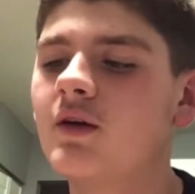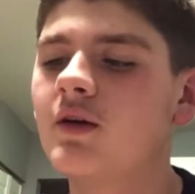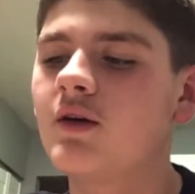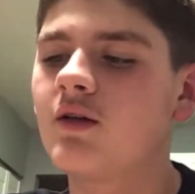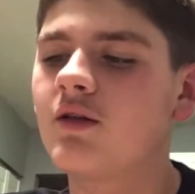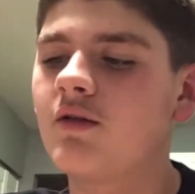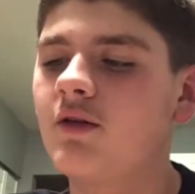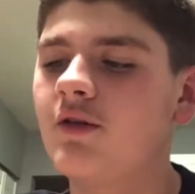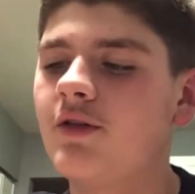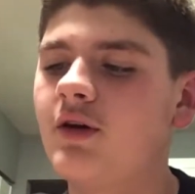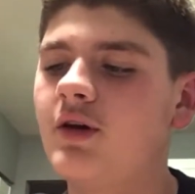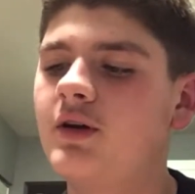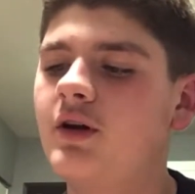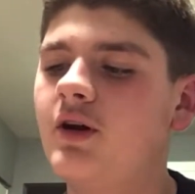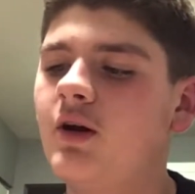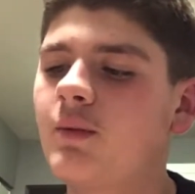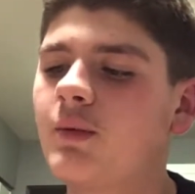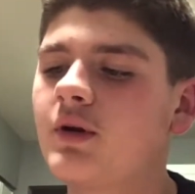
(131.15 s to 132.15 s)
So I thought,
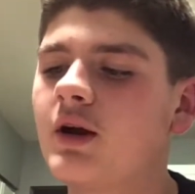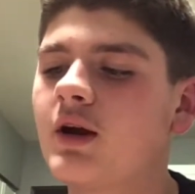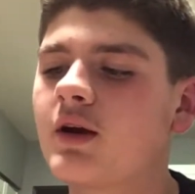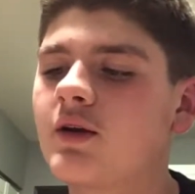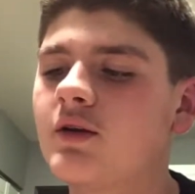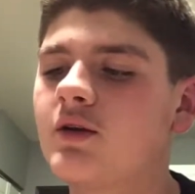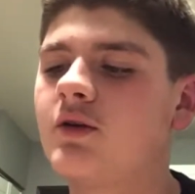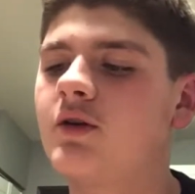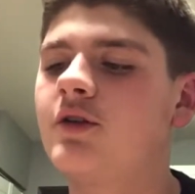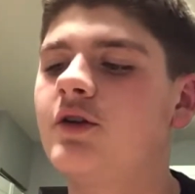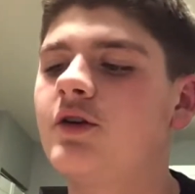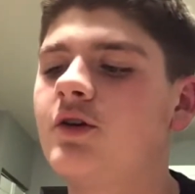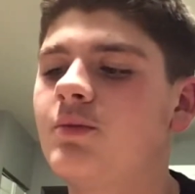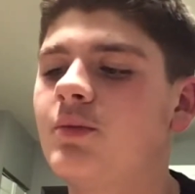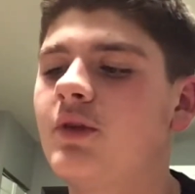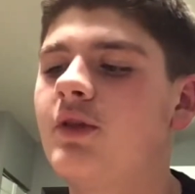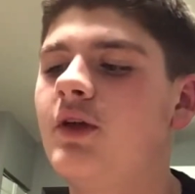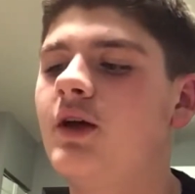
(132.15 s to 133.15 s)
no, we're not going to go in there.
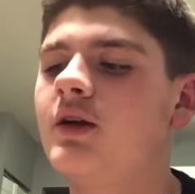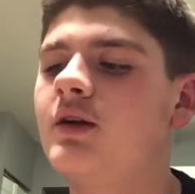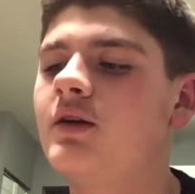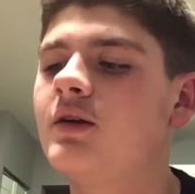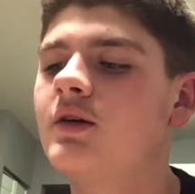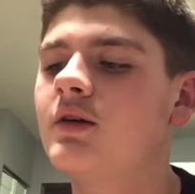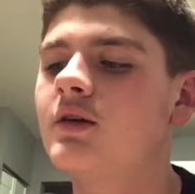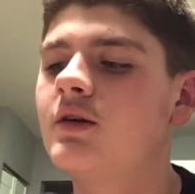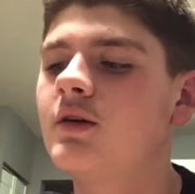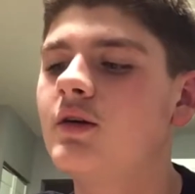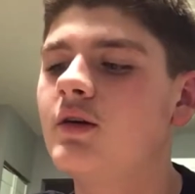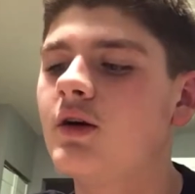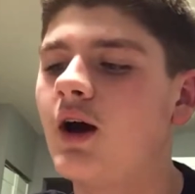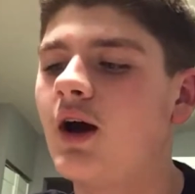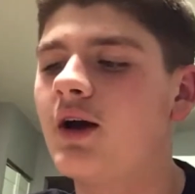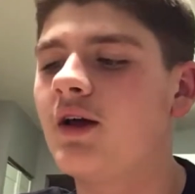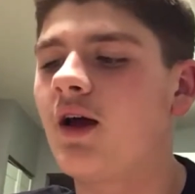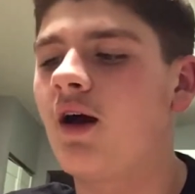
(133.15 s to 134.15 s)
But then
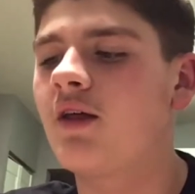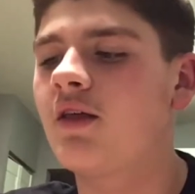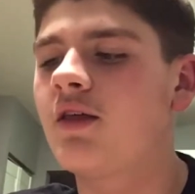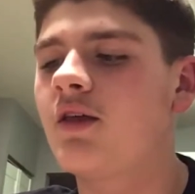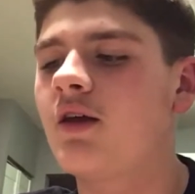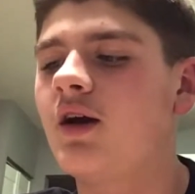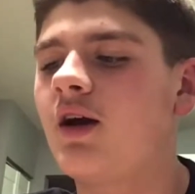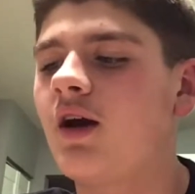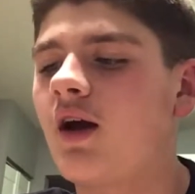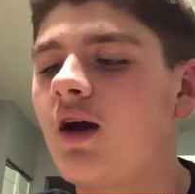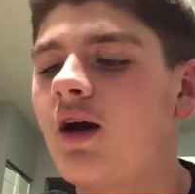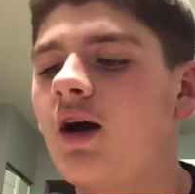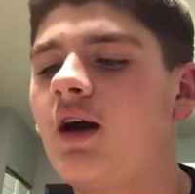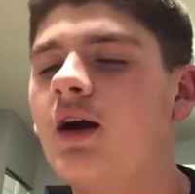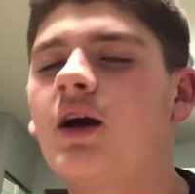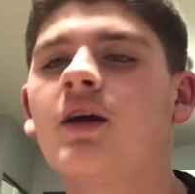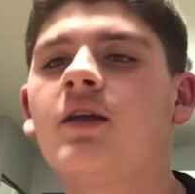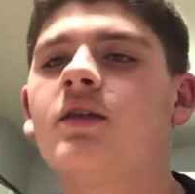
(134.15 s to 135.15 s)
I
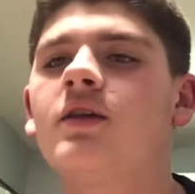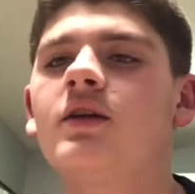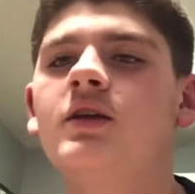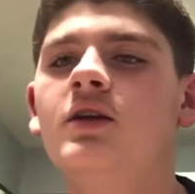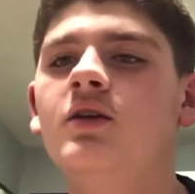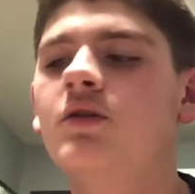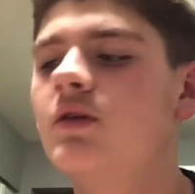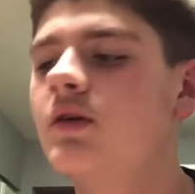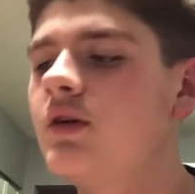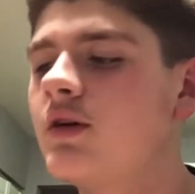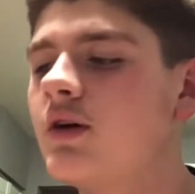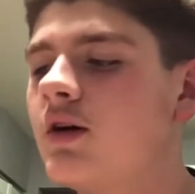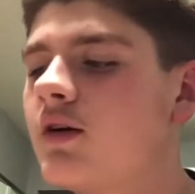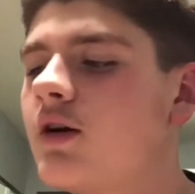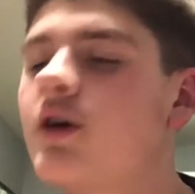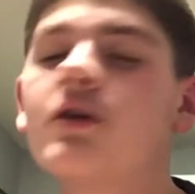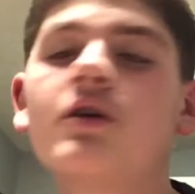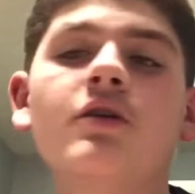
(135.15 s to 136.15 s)
said, you know what,
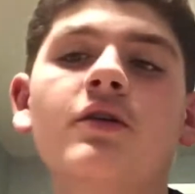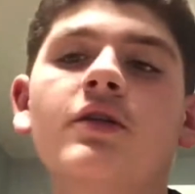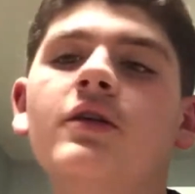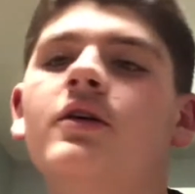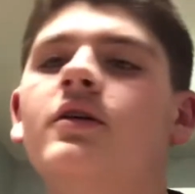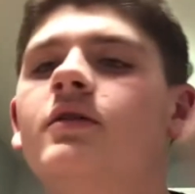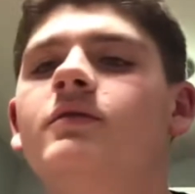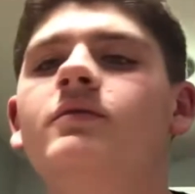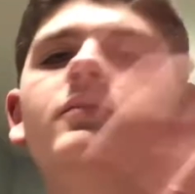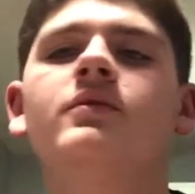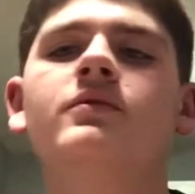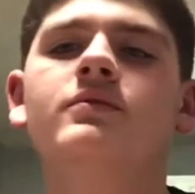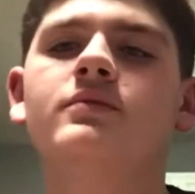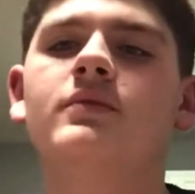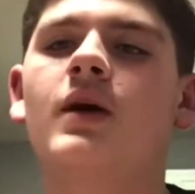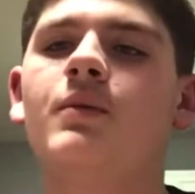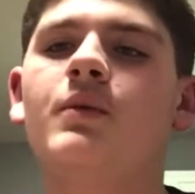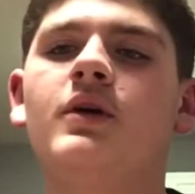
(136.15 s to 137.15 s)
I'll go in there.
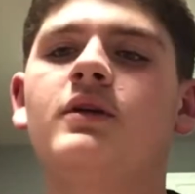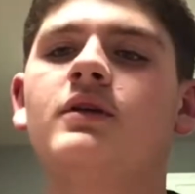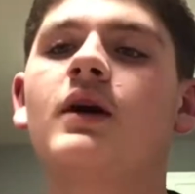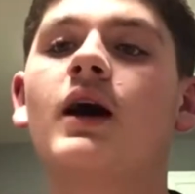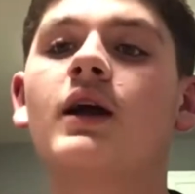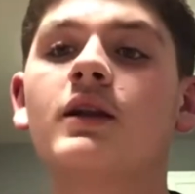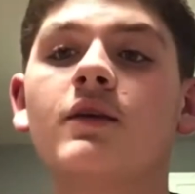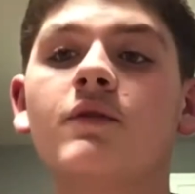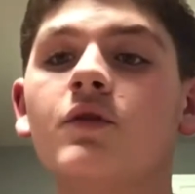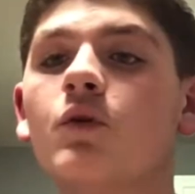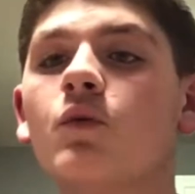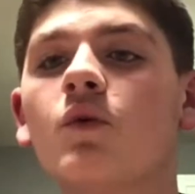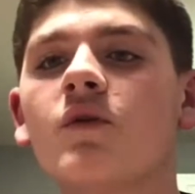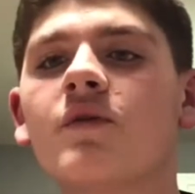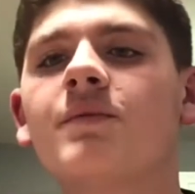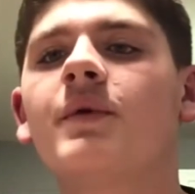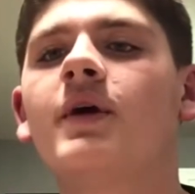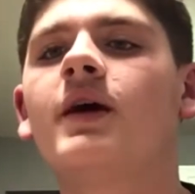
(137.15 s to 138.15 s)
I mean, I love the
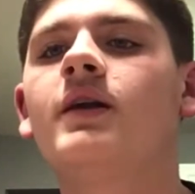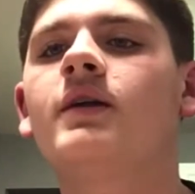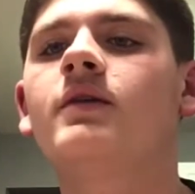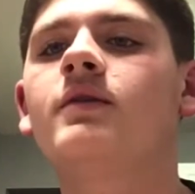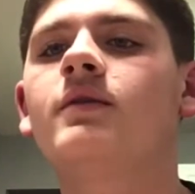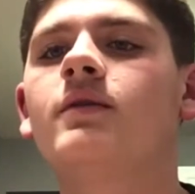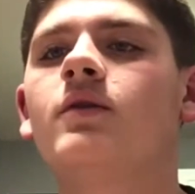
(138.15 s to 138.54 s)
Wolfman